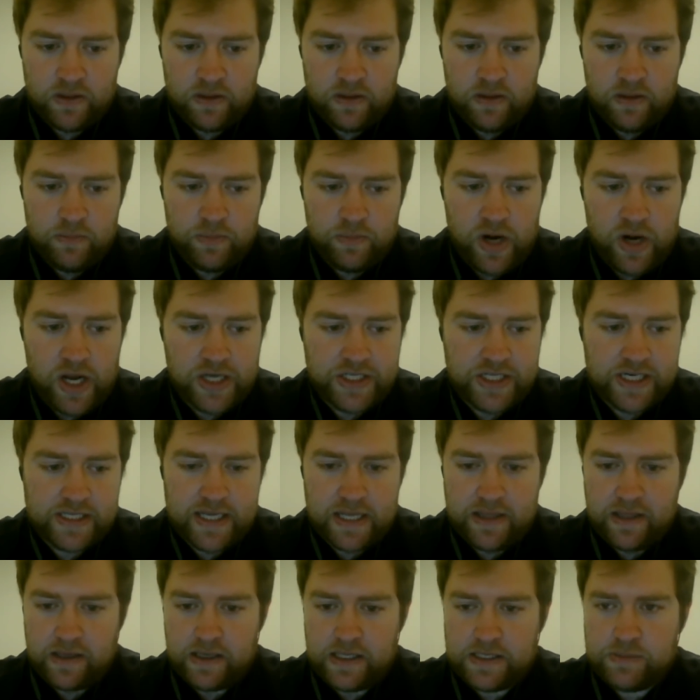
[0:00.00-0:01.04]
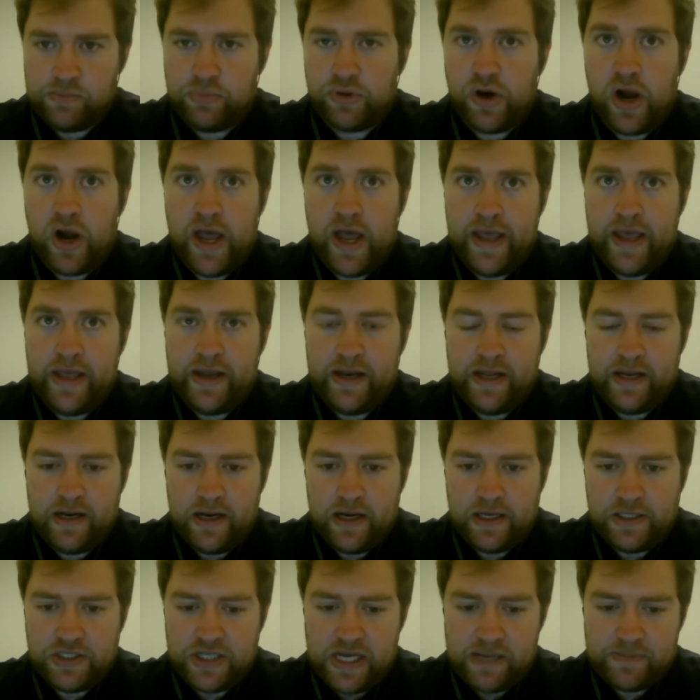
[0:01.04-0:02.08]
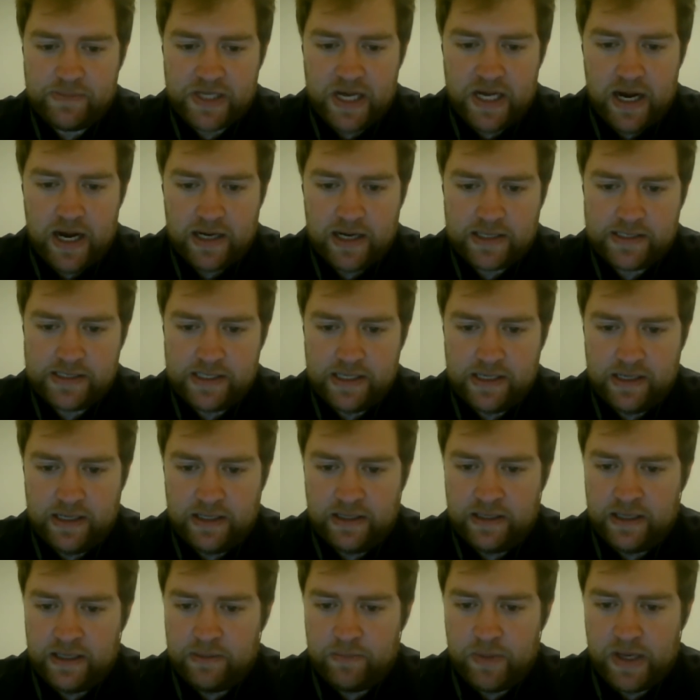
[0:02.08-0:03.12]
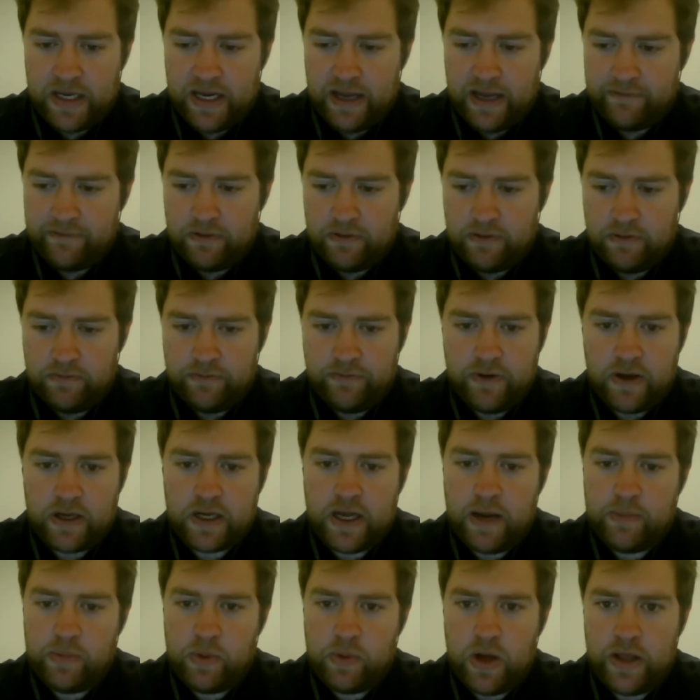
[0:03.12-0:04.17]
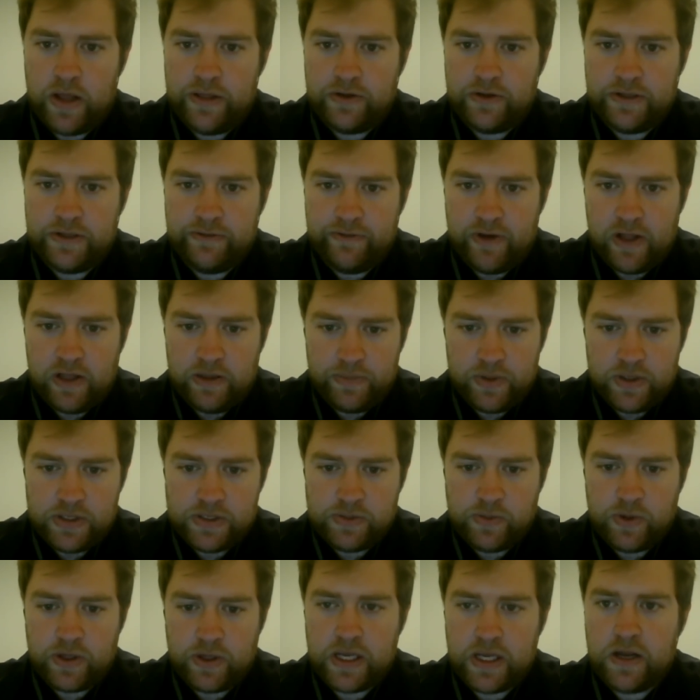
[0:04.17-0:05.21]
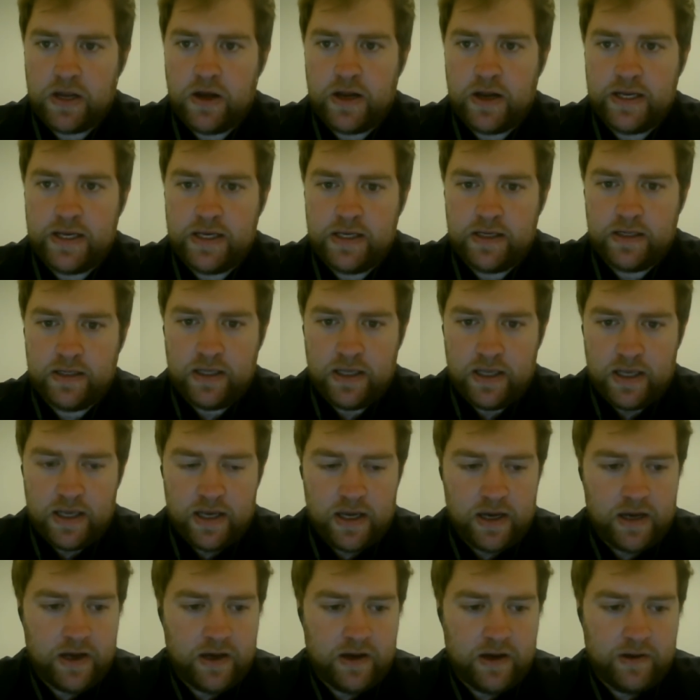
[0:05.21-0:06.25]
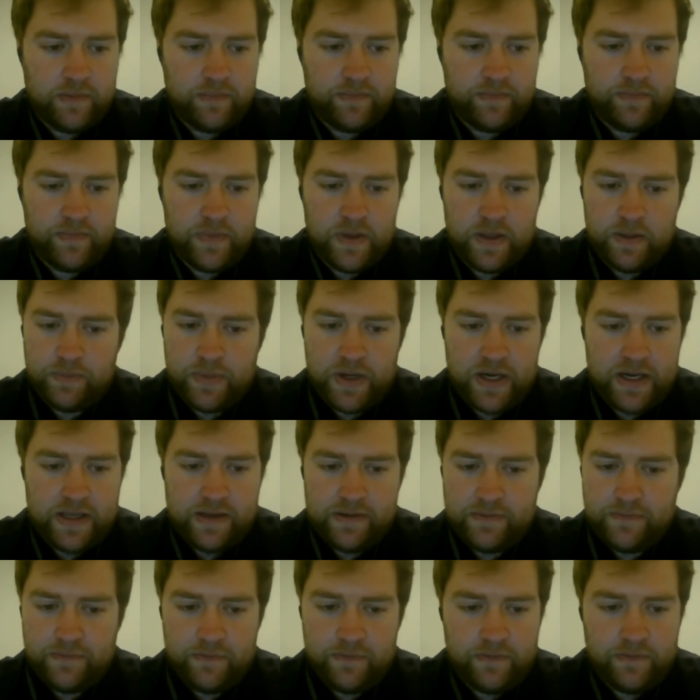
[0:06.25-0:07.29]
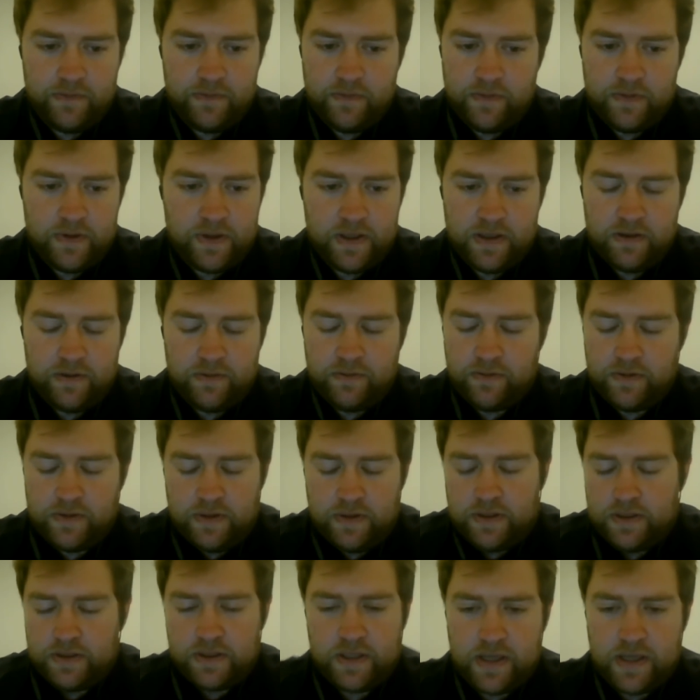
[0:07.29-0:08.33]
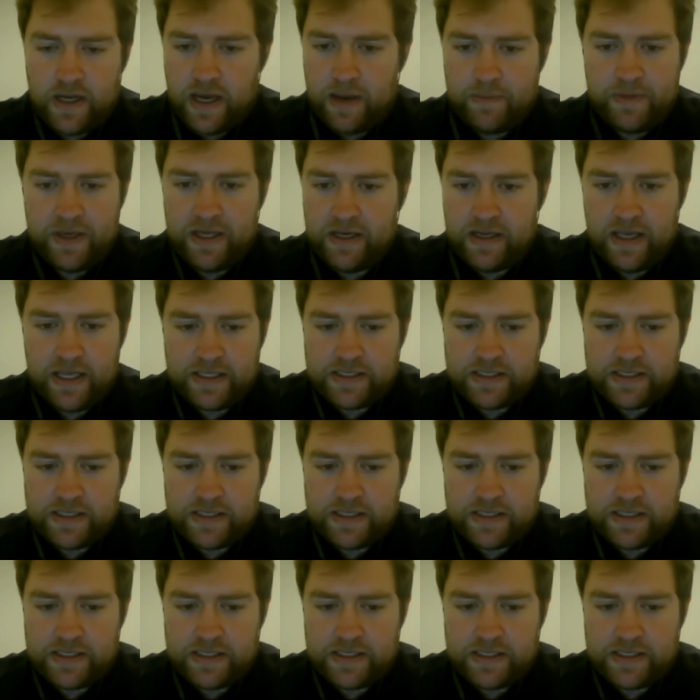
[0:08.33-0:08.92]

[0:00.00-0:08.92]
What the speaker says: project. I think it's Brian and James Coxon, and they might have a couple other developers working on it. But I mean, it's